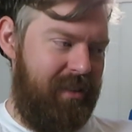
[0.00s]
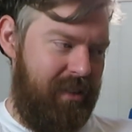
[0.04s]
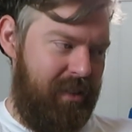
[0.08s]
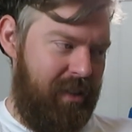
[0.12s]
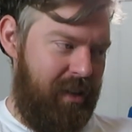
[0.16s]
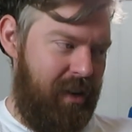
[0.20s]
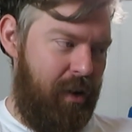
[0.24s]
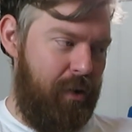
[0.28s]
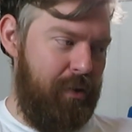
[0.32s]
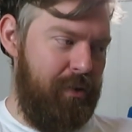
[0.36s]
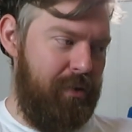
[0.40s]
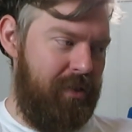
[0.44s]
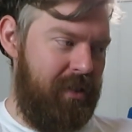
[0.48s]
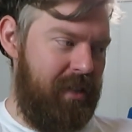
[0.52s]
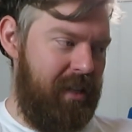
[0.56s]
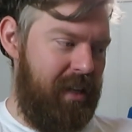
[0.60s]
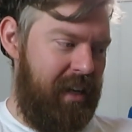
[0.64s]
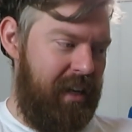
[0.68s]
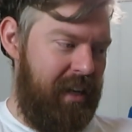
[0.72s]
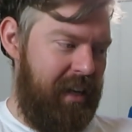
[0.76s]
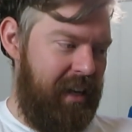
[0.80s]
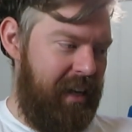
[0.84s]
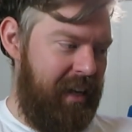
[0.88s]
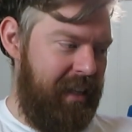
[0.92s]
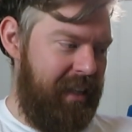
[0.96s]

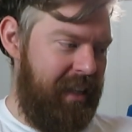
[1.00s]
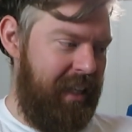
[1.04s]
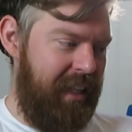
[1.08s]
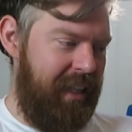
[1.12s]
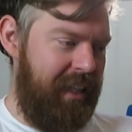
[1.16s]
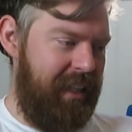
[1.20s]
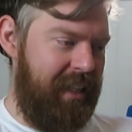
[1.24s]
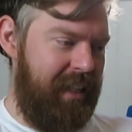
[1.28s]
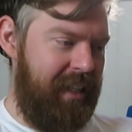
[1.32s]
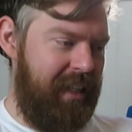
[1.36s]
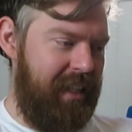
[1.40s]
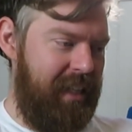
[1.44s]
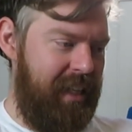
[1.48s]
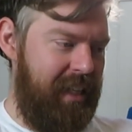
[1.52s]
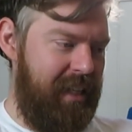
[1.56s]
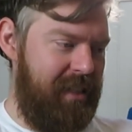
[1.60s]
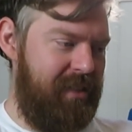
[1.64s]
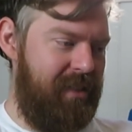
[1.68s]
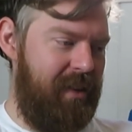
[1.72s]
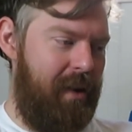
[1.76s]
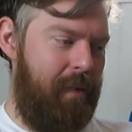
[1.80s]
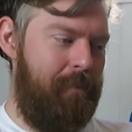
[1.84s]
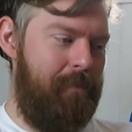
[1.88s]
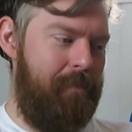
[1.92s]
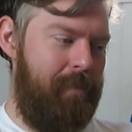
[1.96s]
coaster I think is
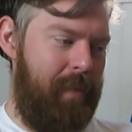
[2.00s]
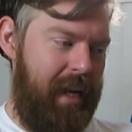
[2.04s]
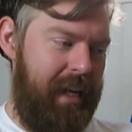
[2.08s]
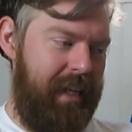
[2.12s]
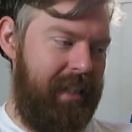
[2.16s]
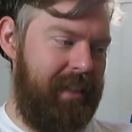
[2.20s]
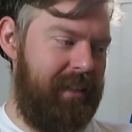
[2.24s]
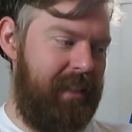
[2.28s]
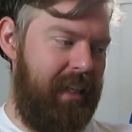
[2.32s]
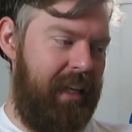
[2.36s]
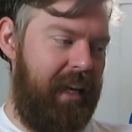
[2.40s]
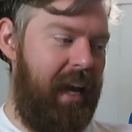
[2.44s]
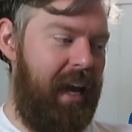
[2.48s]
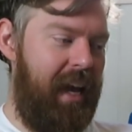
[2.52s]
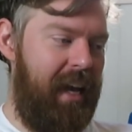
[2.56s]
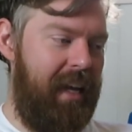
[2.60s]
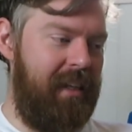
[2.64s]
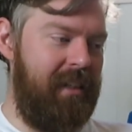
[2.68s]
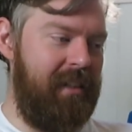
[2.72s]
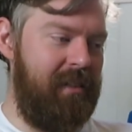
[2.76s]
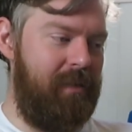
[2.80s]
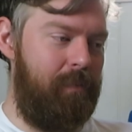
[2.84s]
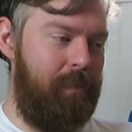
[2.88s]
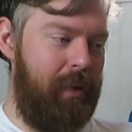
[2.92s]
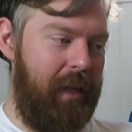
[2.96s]
amazing,
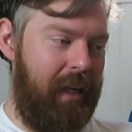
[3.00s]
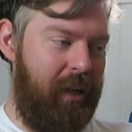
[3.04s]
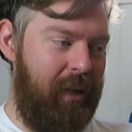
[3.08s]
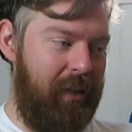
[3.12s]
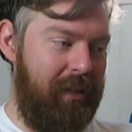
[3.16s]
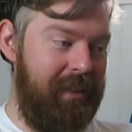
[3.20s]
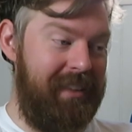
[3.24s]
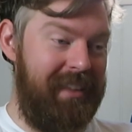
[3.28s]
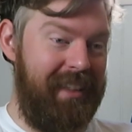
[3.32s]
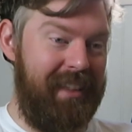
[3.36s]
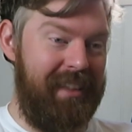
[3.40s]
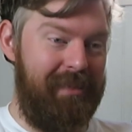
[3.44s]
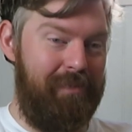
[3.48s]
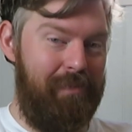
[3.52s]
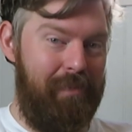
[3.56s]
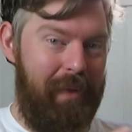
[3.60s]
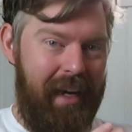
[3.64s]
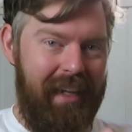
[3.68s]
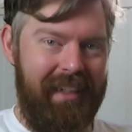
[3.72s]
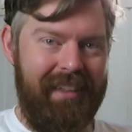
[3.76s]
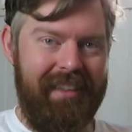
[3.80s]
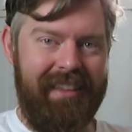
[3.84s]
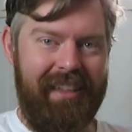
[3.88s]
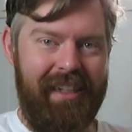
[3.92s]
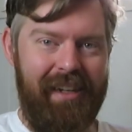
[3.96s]
and because it's
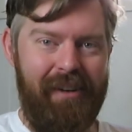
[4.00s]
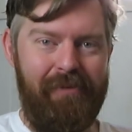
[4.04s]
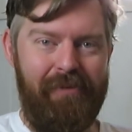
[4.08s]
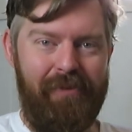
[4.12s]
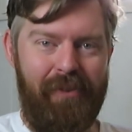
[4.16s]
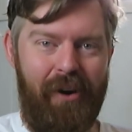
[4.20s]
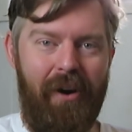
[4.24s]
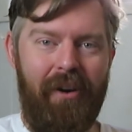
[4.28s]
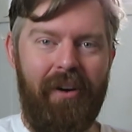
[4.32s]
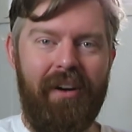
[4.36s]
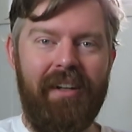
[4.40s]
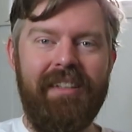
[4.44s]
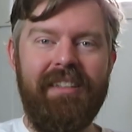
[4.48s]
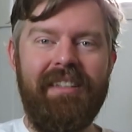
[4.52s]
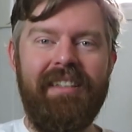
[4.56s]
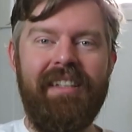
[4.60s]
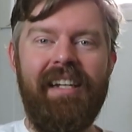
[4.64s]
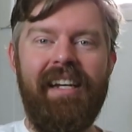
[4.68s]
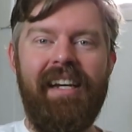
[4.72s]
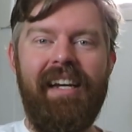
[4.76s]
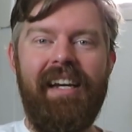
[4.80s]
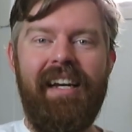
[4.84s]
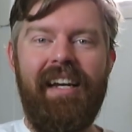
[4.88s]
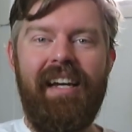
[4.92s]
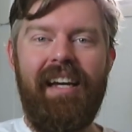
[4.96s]
based in a forest,
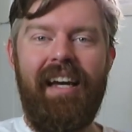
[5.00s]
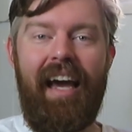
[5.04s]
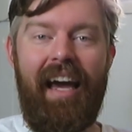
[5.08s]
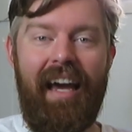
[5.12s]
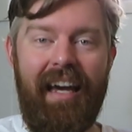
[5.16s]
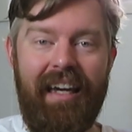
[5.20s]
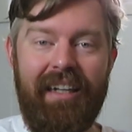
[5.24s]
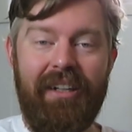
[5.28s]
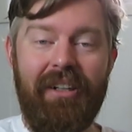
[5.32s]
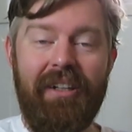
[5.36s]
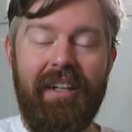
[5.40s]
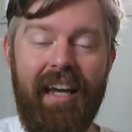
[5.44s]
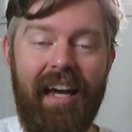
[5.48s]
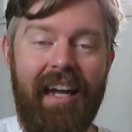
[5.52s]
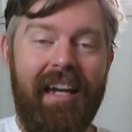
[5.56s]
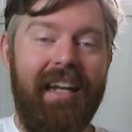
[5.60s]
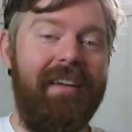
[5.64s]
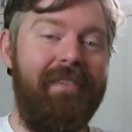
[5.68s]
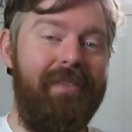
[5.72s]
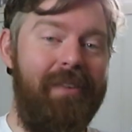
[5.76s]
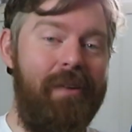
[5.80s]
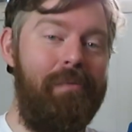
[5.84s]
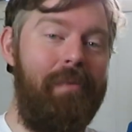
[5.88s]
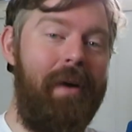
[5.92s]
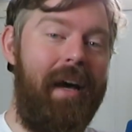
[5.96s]
it could get
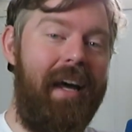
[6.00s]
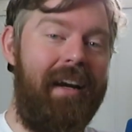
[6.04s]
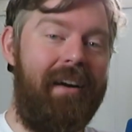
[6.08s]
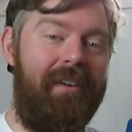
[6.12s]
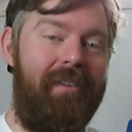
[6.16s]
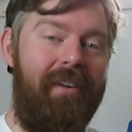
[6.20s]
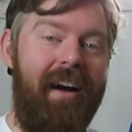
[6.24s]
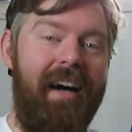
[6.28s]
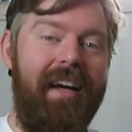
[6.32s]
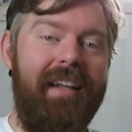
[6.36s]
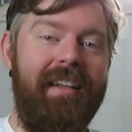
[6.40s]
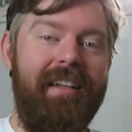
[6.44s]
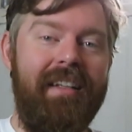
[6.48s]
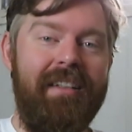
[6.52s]
even better, right?